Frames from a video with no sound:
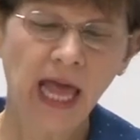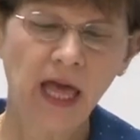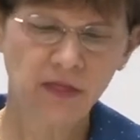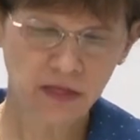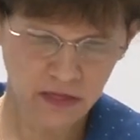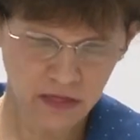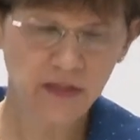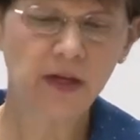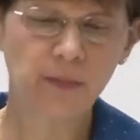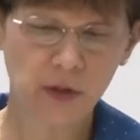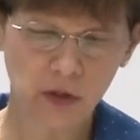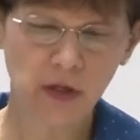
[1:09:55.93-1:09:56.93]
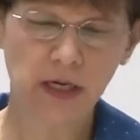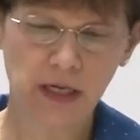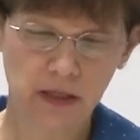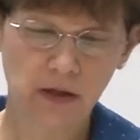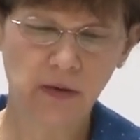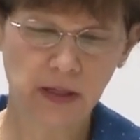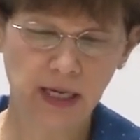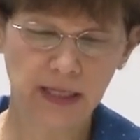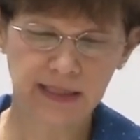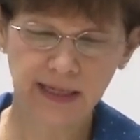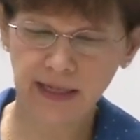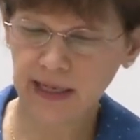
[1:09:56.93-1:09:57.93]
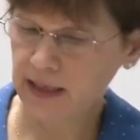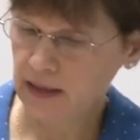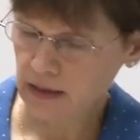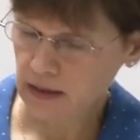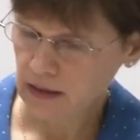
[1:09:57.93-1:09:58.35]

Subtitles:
Anthem, good. Okay, say it again.